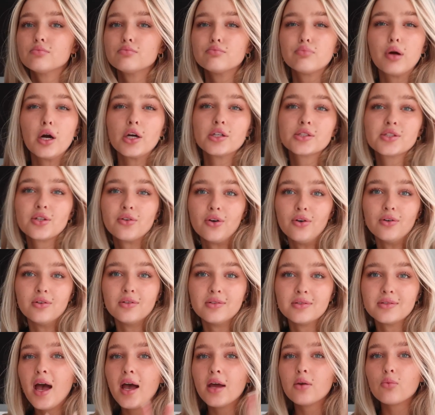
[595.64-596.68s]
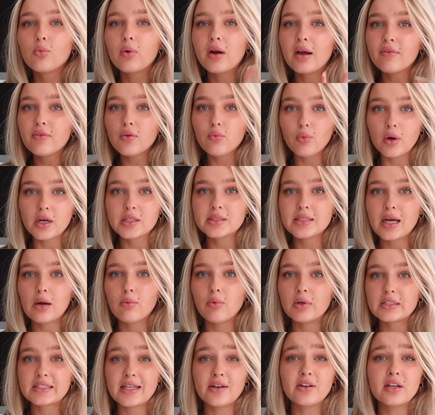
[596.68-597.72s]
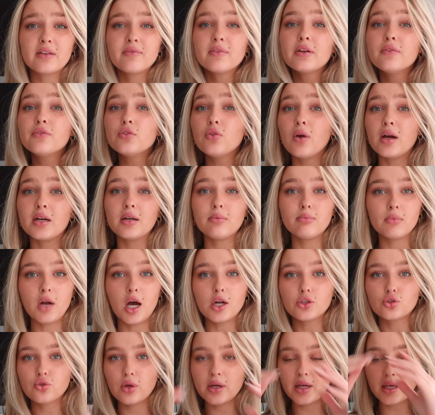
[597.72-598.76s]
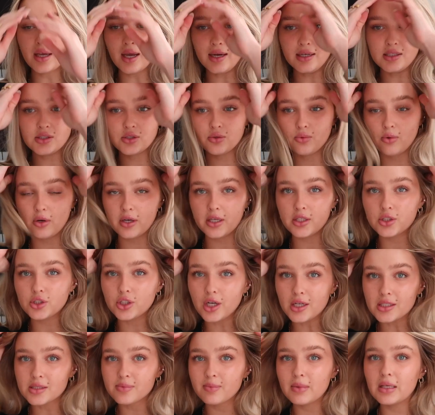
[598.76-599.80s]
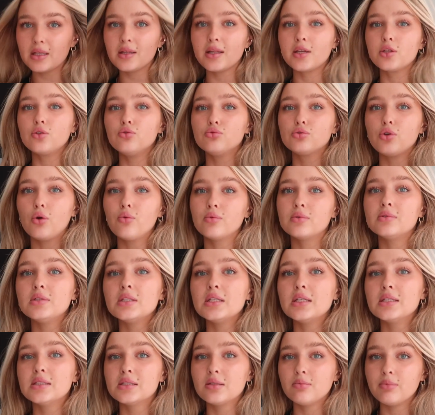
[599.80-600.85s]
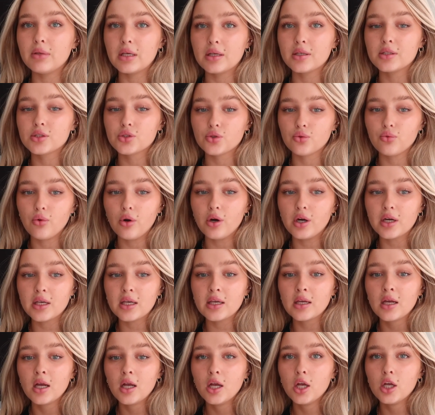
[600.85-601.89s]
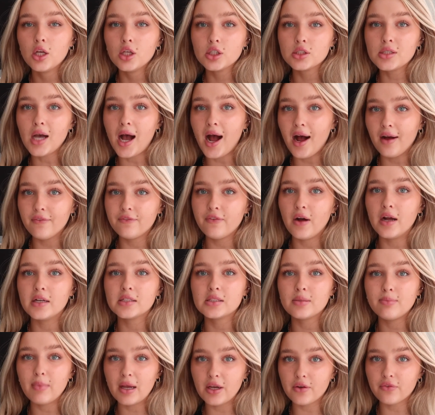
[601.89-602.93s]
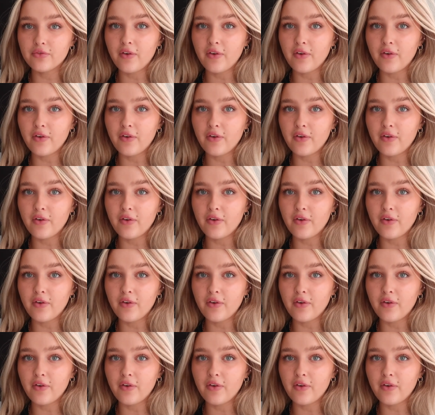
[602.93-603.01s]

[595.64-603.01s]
personal. And whatever works out, works out. Even if you end up not joining any sorority, trust me, like, you don't need to be in a sorority to have fun, to make